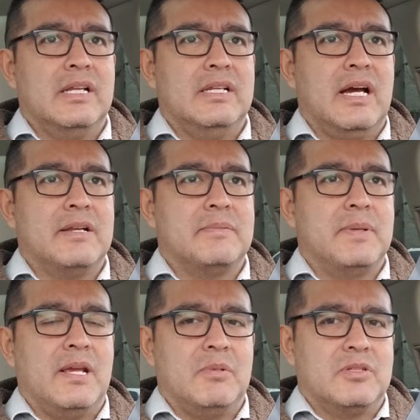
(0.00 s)
not
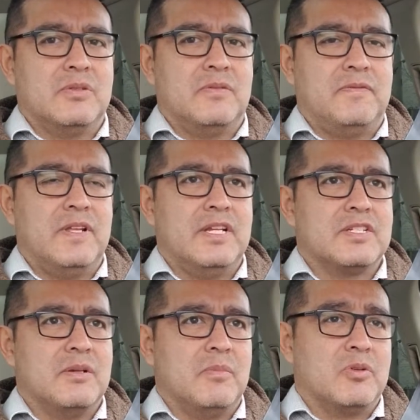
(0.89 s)
be able to
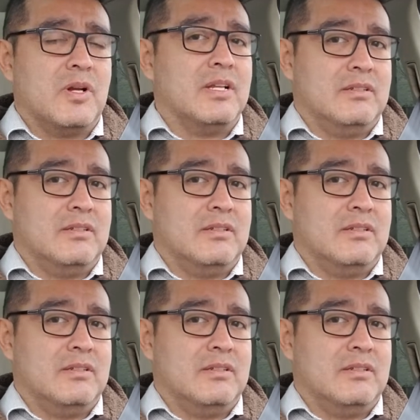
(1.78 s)
finish more?